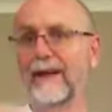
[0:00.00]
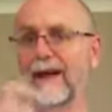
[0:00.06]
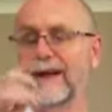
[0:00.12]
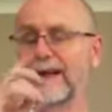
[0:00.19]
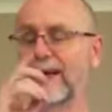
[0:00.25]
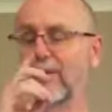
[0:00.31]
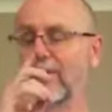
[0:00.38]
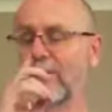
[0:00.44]

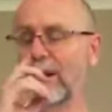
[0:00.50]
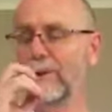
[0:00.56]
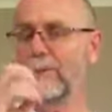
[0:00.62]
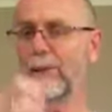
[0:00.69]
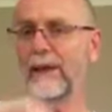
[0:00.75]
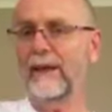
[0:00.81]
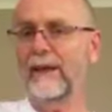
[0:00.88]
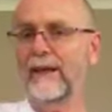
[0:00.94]
and then 1
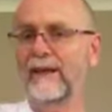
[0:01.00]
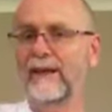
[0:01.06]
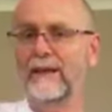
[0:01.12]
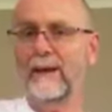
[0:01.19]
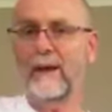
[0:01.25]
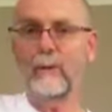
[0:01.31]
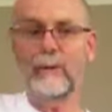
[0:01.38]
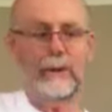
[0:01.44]
beat,
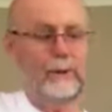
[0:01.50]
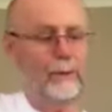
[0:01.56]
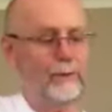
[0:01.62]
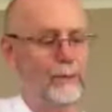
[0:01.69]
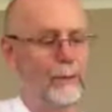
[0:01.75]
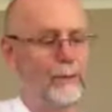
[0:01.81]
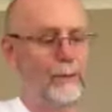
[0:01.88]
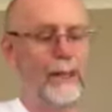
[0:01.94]
which
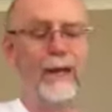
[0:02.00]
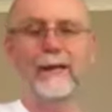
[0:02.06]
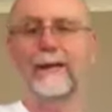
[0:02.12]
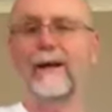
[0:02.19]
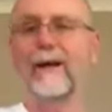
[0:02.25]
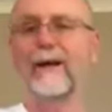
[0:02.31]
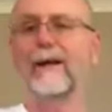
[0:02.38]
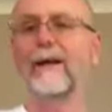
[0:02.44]
would be
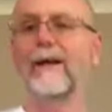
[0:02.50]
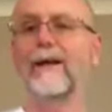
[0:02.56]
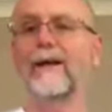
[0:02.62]
played like,